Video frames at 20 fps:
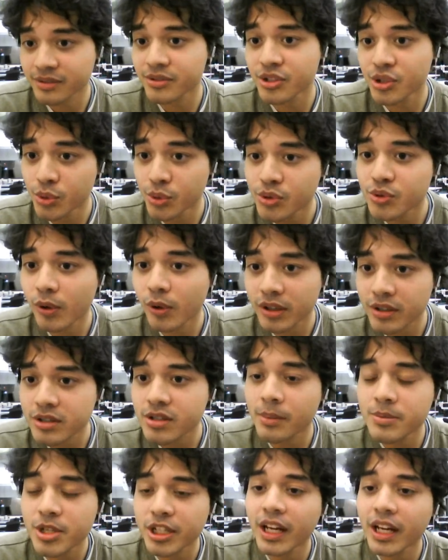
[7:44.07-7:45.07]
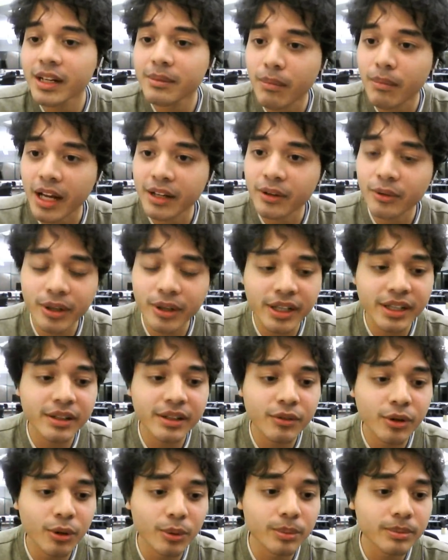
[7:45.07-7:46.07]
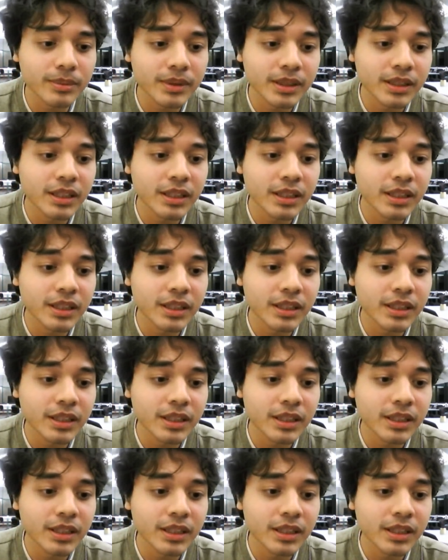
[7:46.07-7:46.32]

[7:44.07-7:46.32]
Jews were a subjugated minority in Rome.